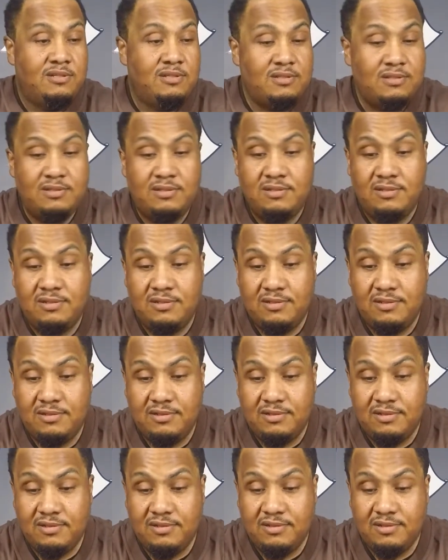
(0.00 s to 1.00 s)

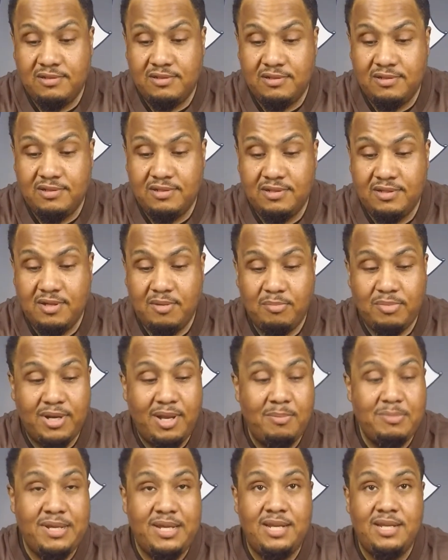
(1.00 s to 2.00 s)
But I
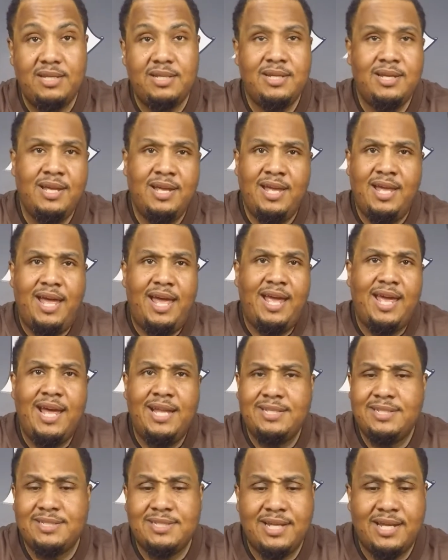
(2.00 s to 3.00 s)
mean, I got
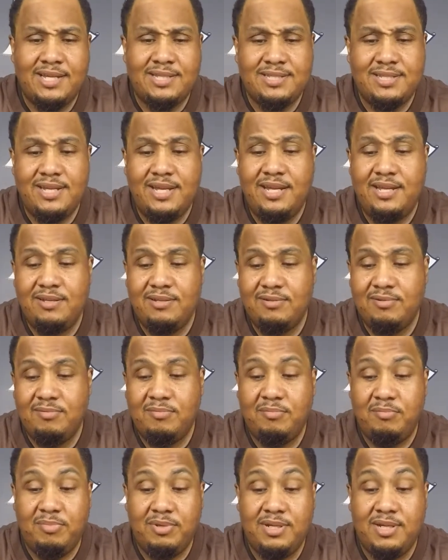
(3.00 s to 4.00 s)
this, like I said,
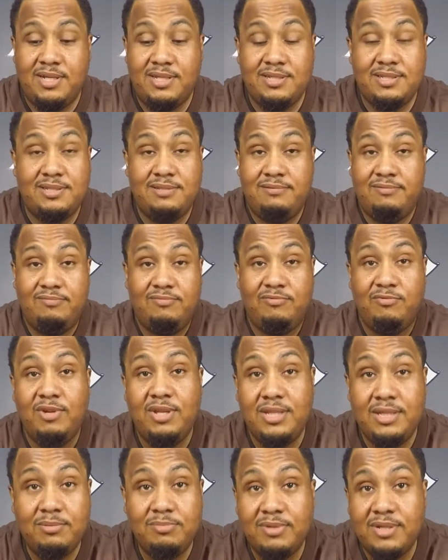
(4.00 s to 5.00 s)
because
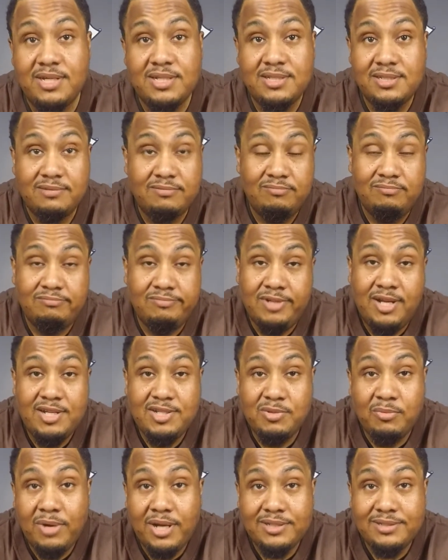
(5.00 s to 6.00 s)
when I used to
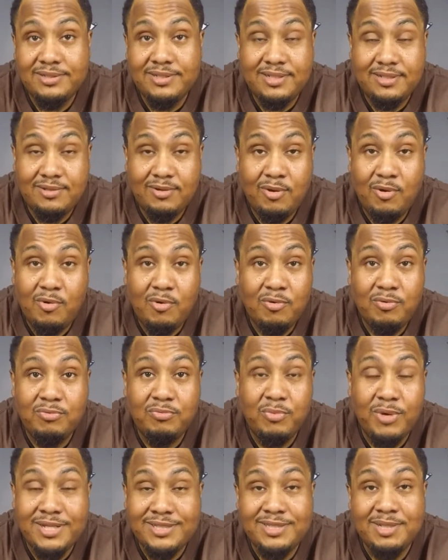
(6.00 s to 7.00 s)
watch old
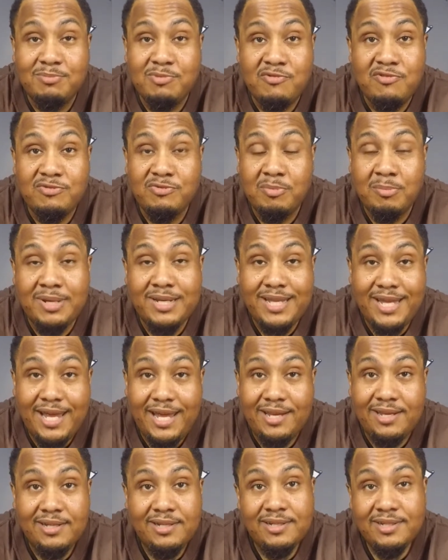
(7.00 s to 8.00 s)
Western movies with my dad,
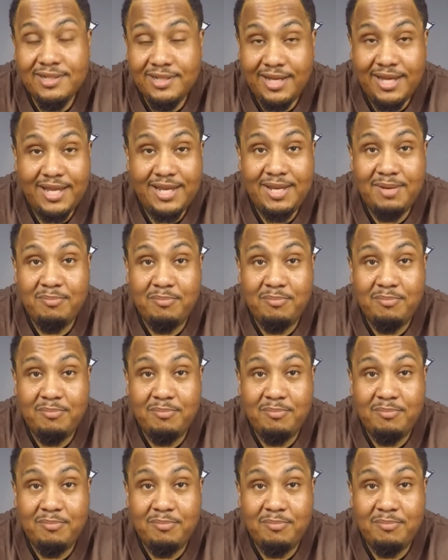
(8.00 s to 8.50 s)
and